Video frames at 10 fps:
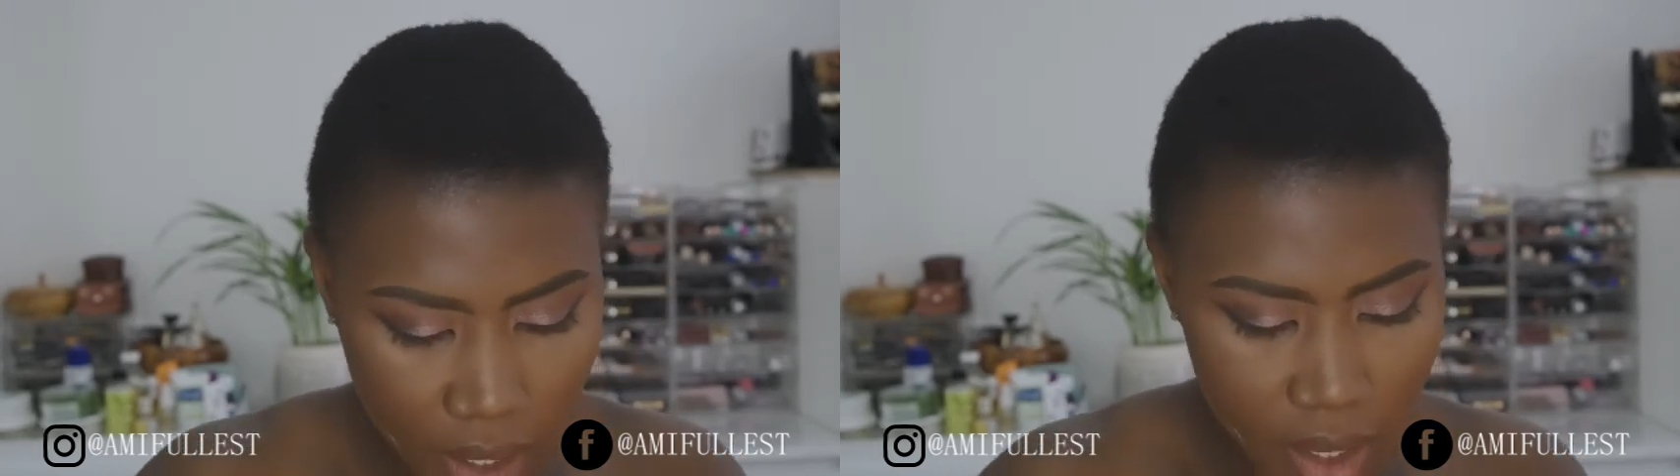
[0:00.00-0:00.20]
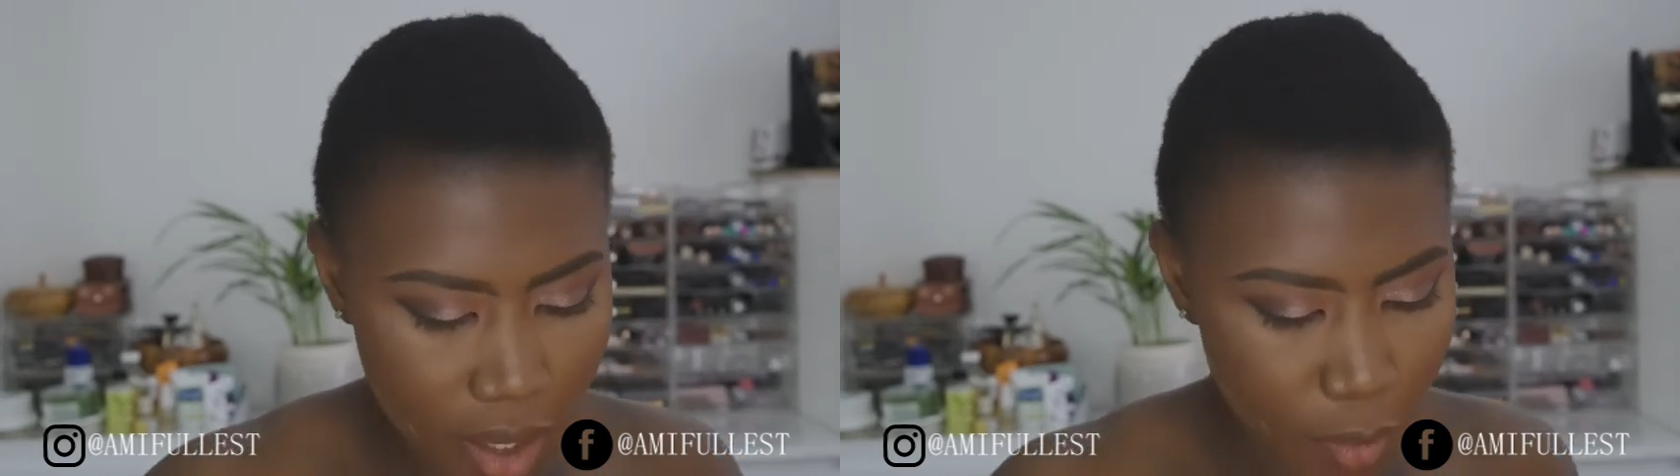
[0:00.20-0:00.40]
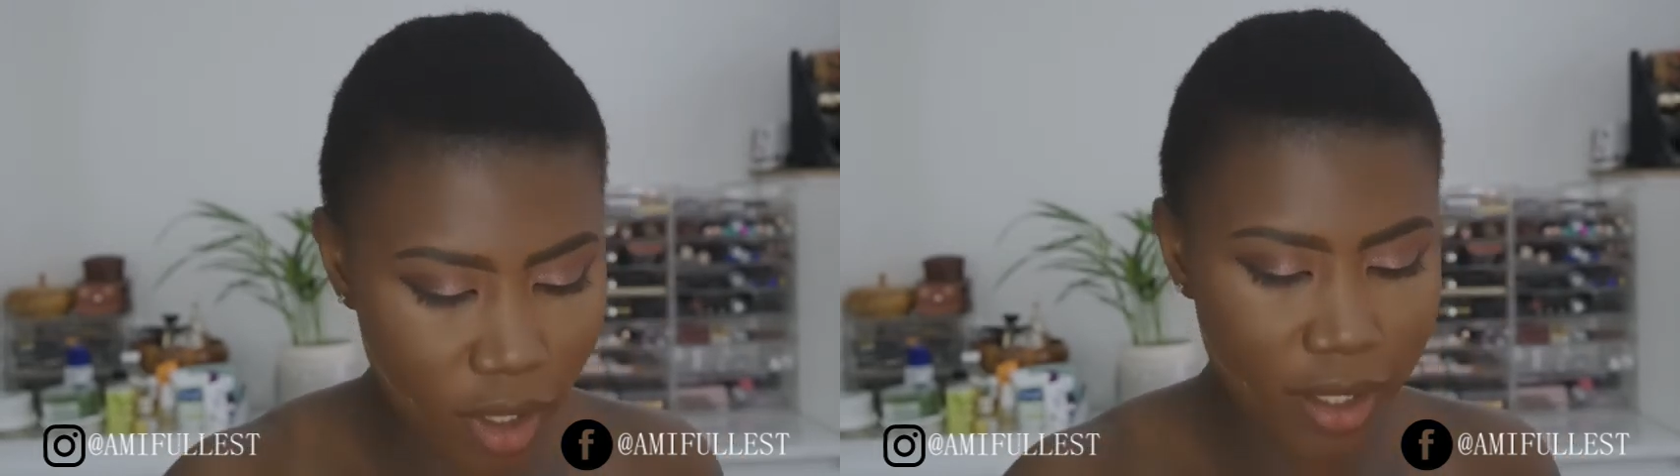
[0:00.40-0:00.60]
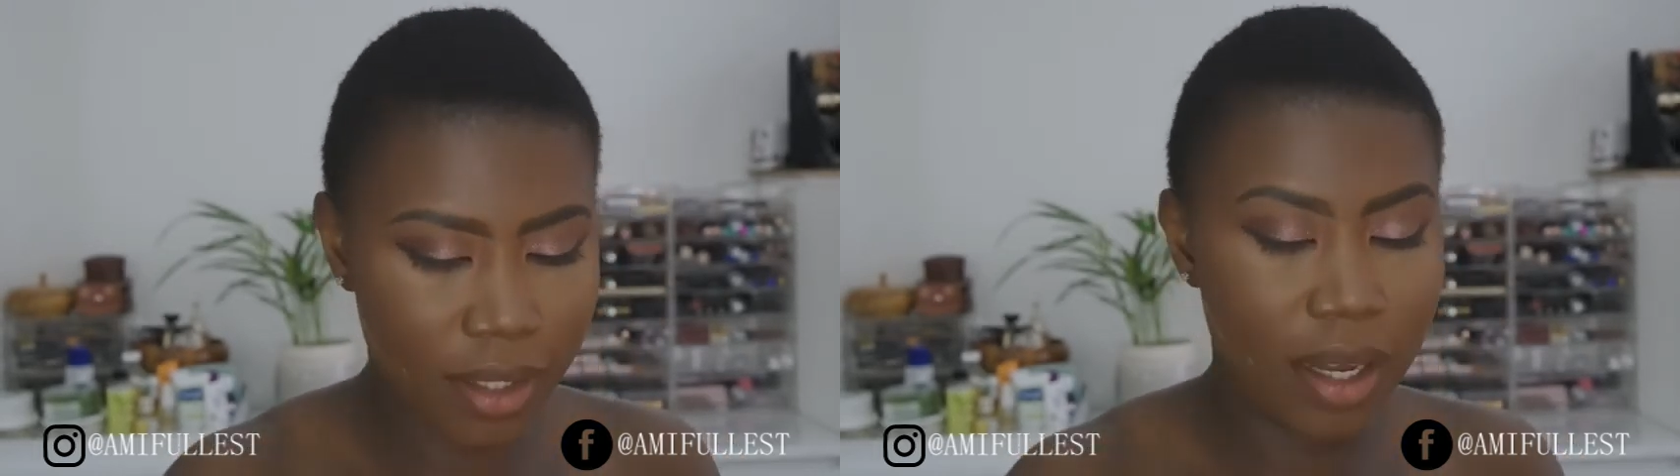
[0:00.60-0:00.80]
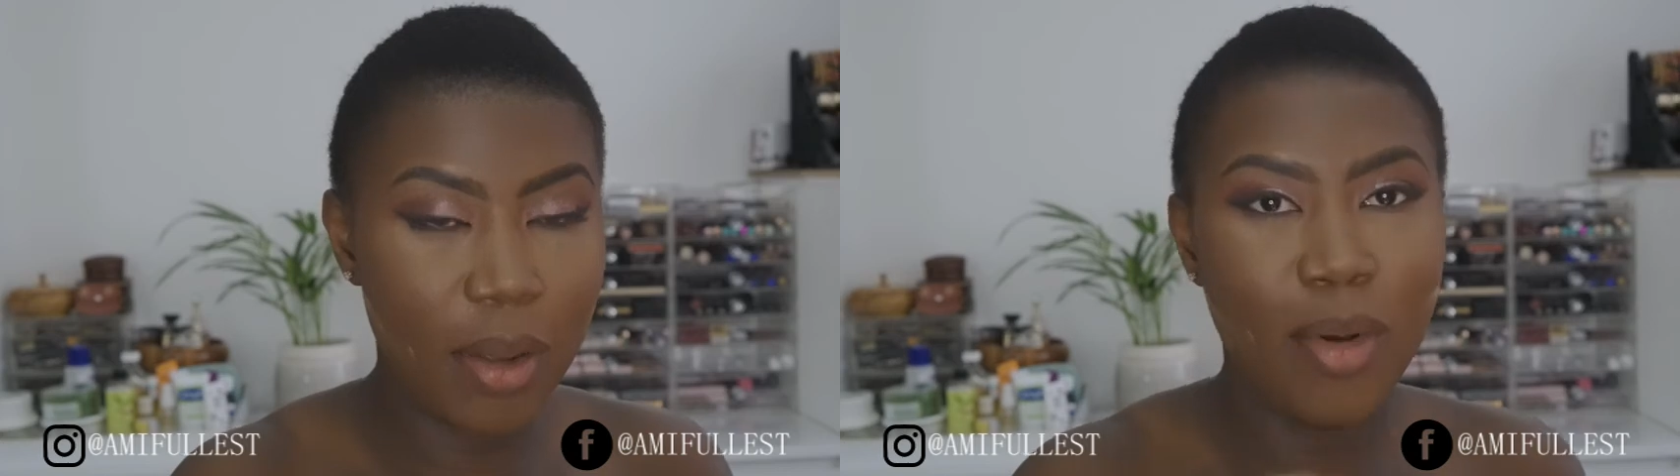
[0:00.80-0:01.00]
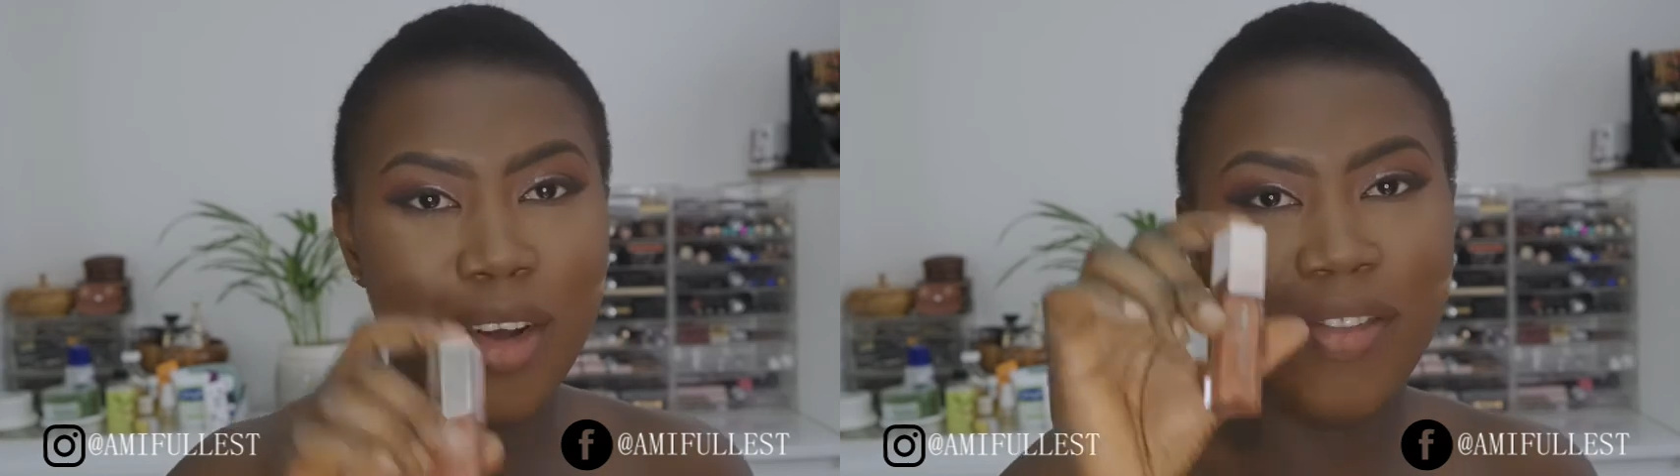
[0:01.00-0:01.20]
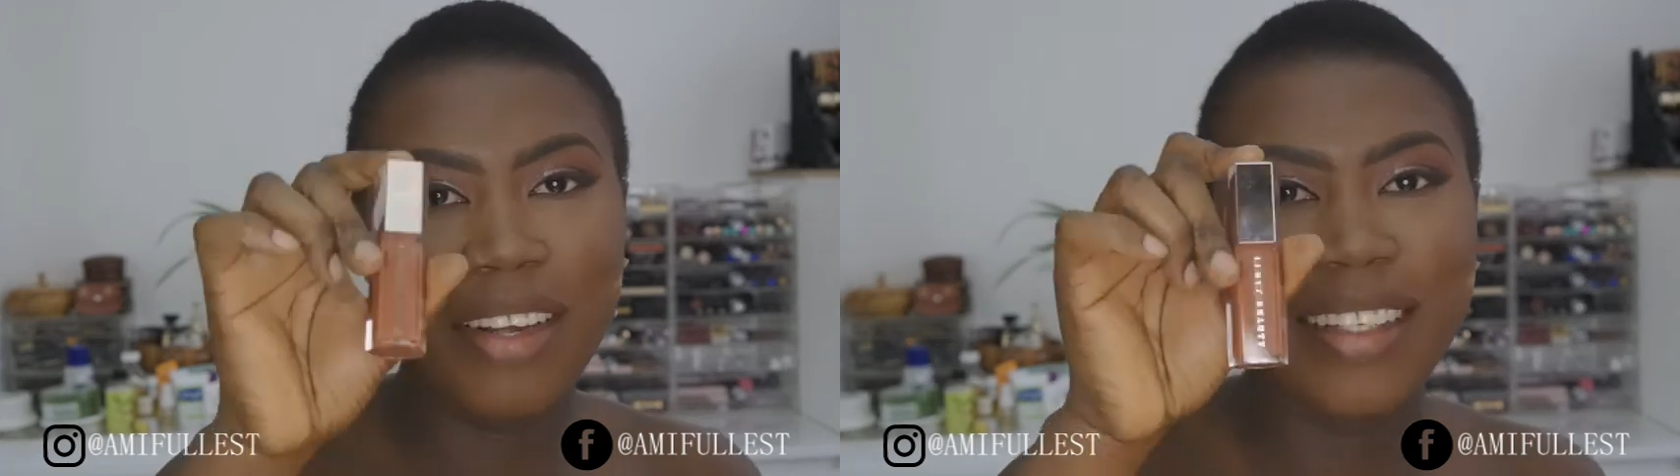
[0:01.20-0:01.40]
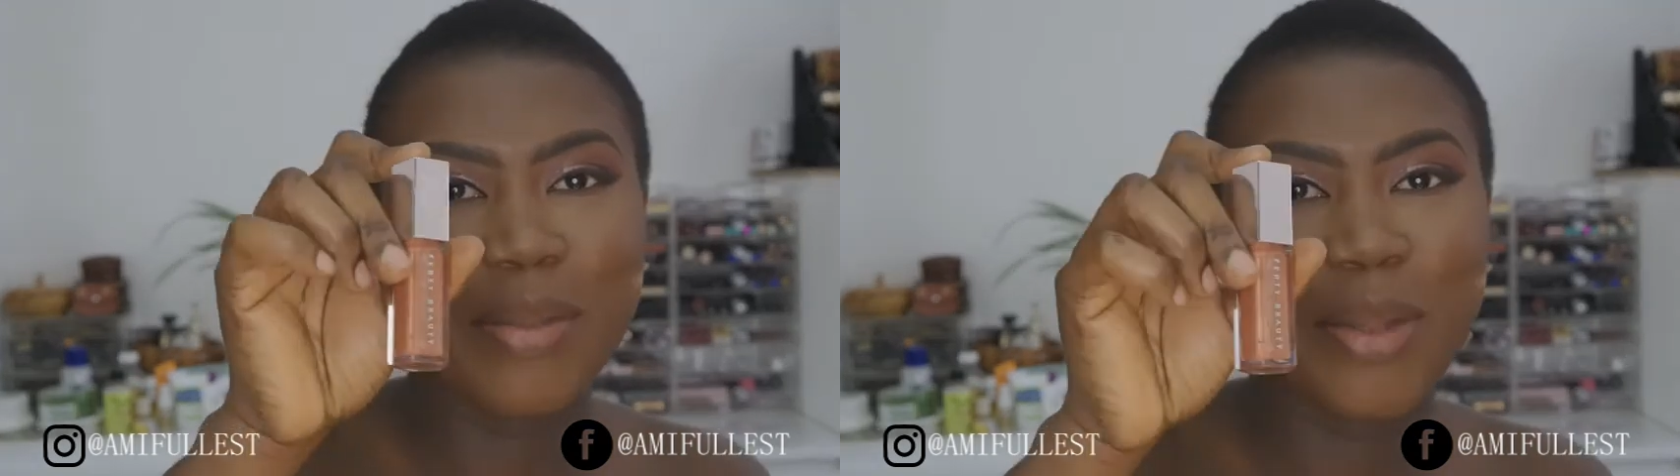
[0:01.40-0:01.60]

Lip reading: I'm going to take my Fenty